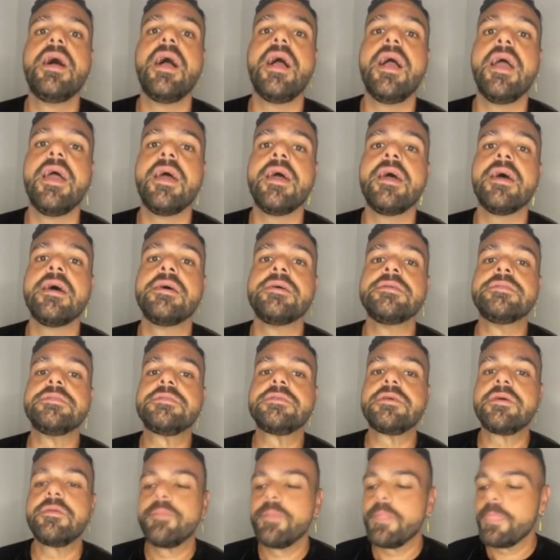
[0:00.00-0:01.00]

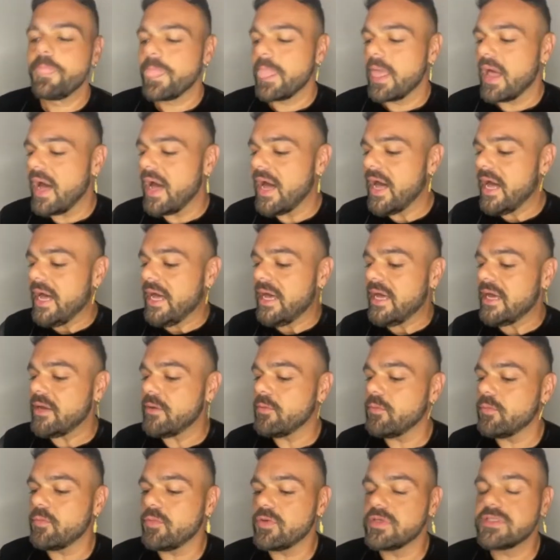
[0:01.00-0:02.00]
And
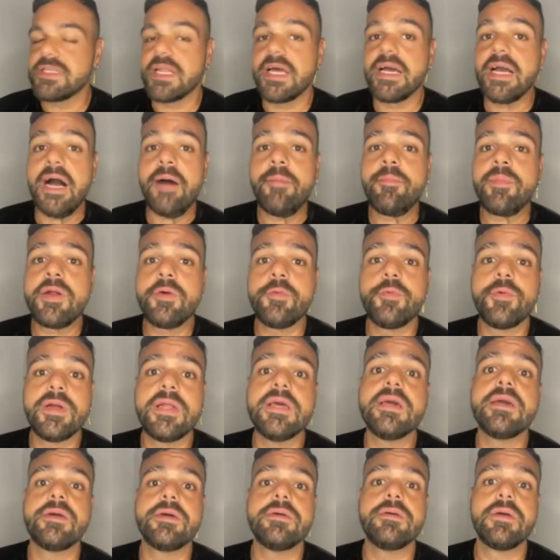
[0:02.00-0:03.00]
I was like, I'm gonna
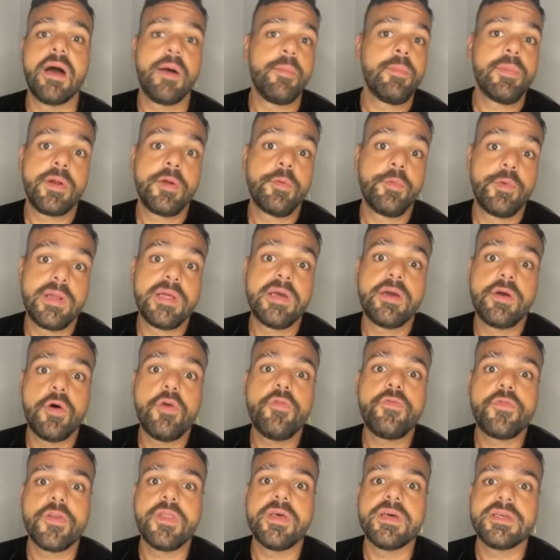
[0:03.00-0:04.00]
really go
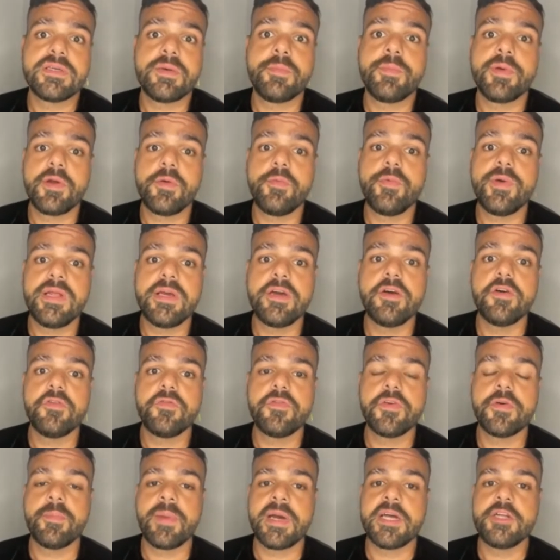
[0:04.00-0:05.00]
for this. I'm gonna really go
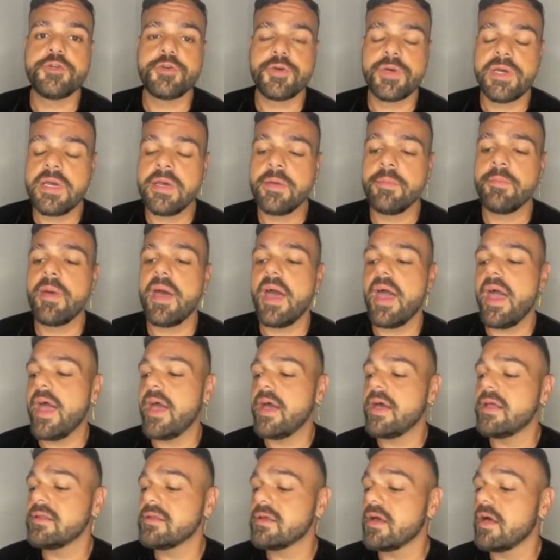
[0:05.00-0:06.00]
for my dream.
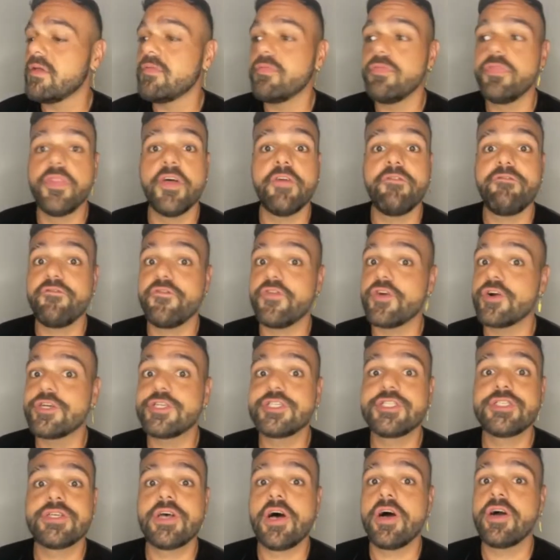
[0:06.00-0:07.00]
And the
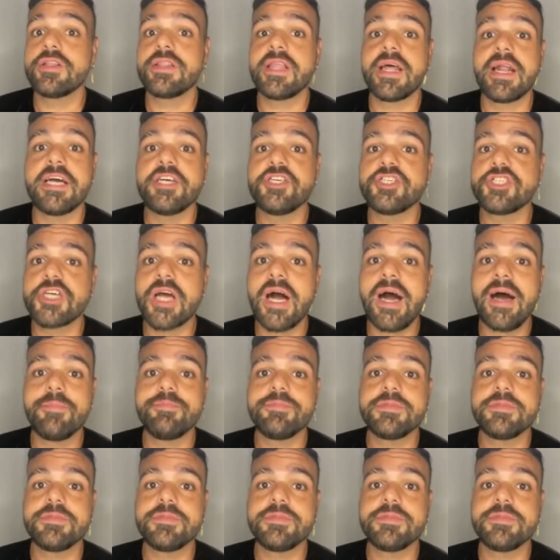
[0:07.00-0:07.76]
first song that I shot,